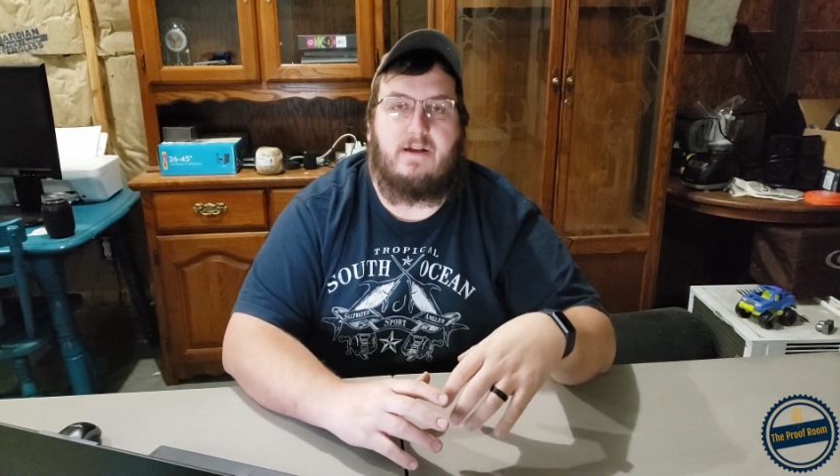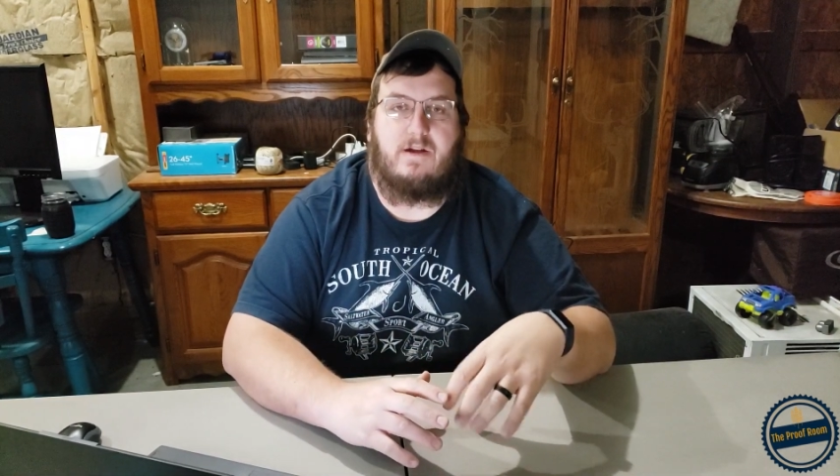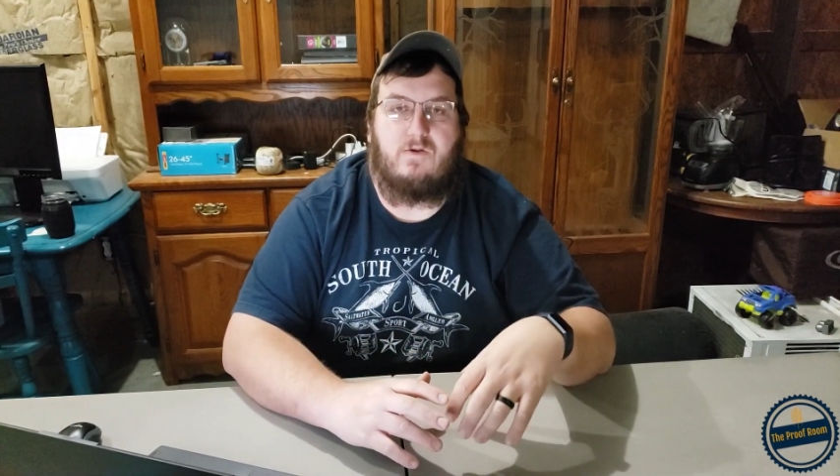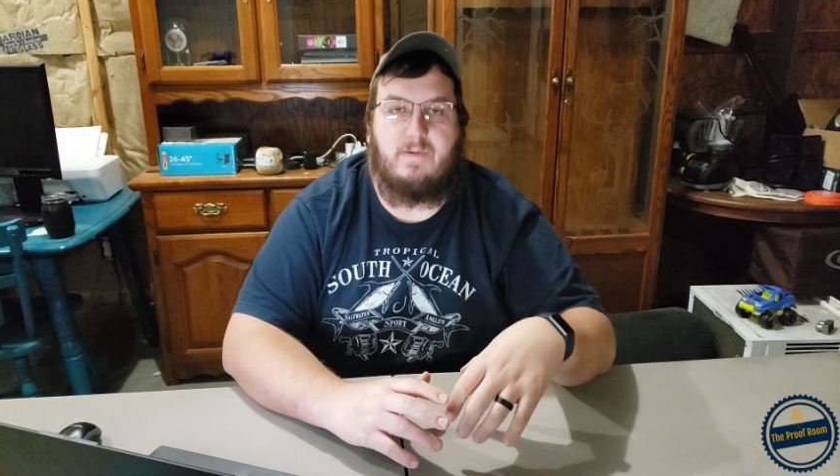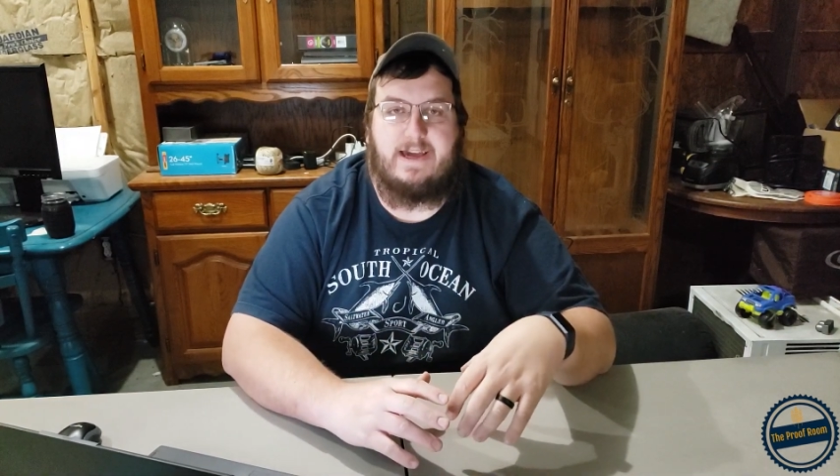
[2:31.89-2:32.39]

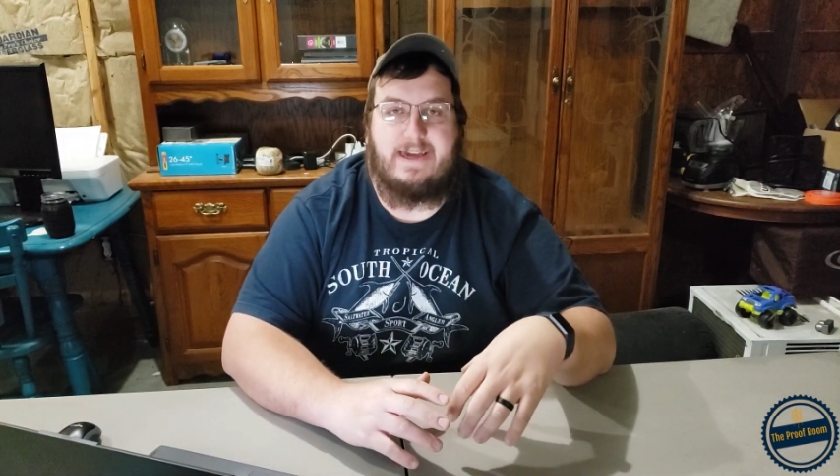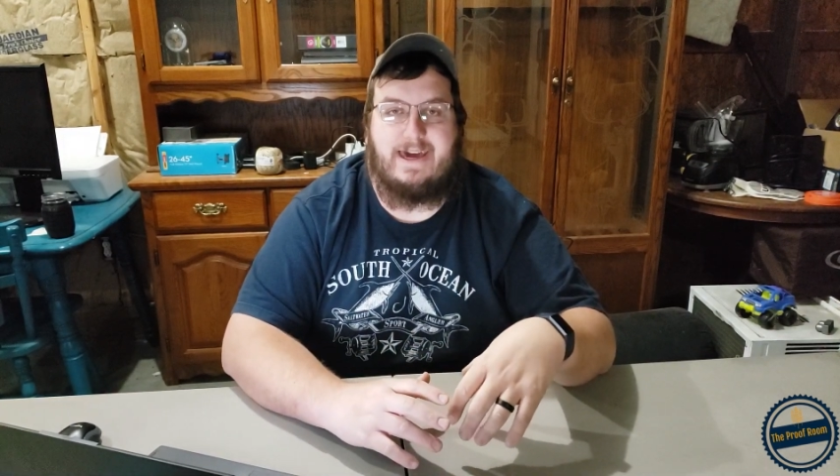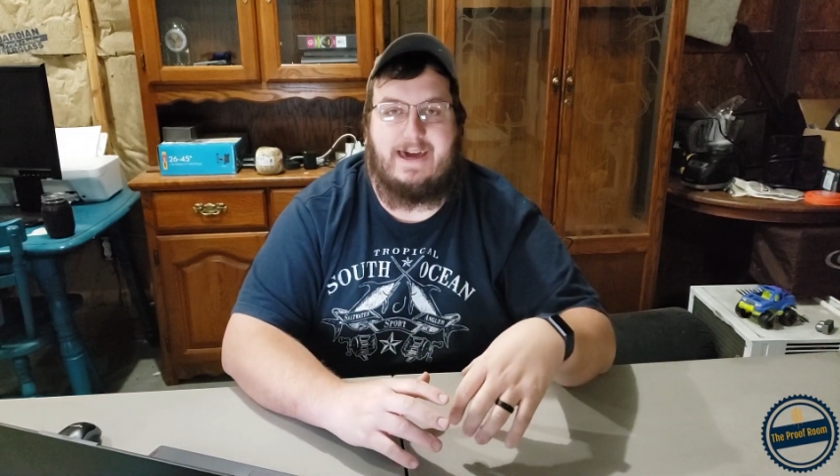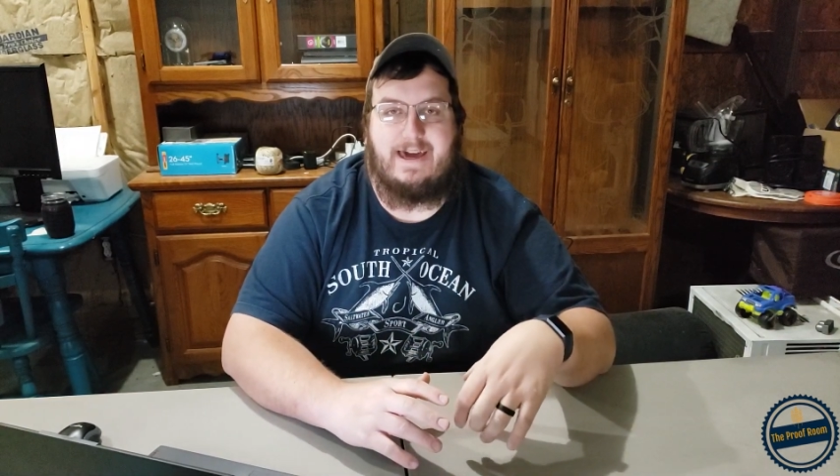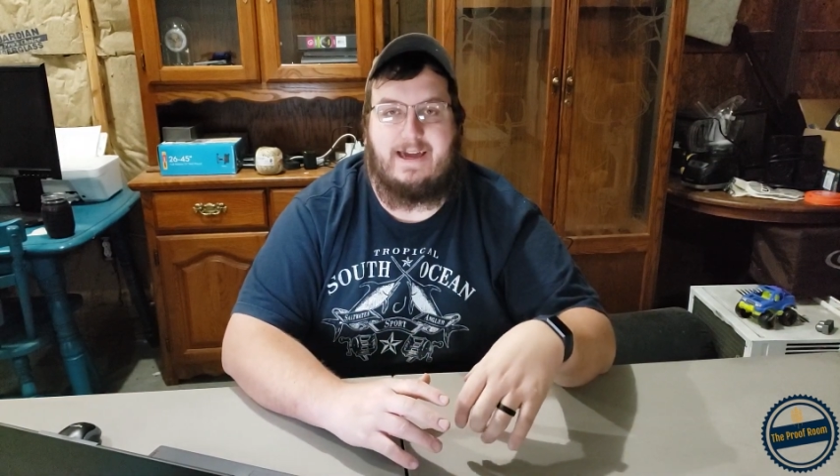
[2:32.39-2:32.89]
to my
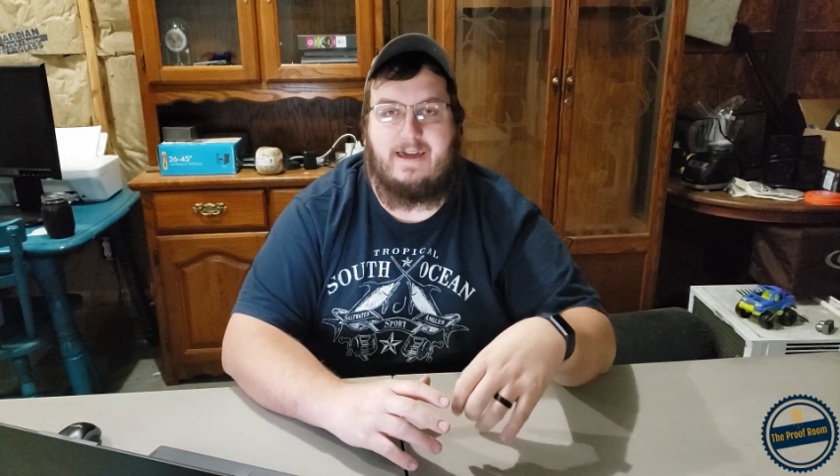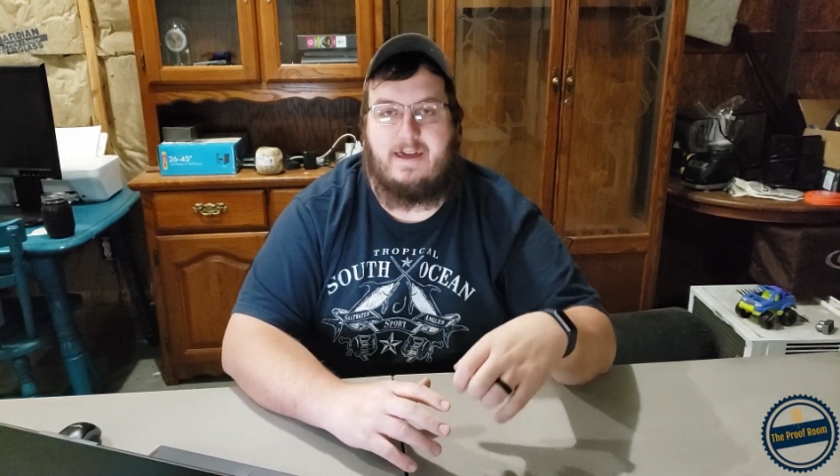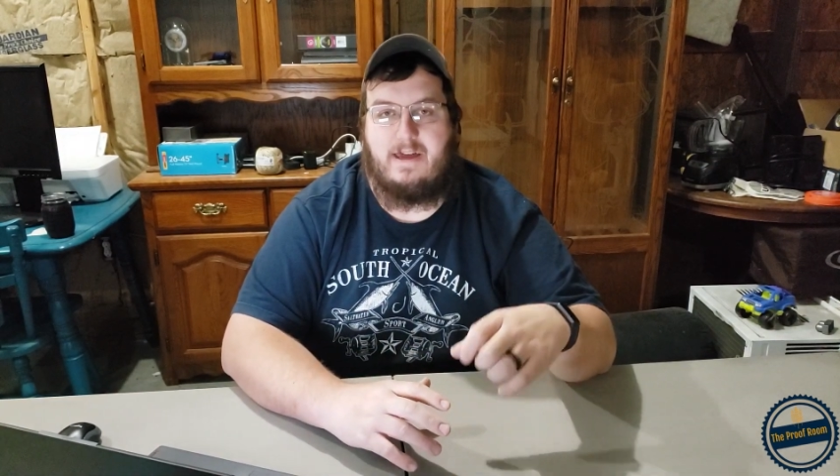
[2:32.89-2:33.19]
keg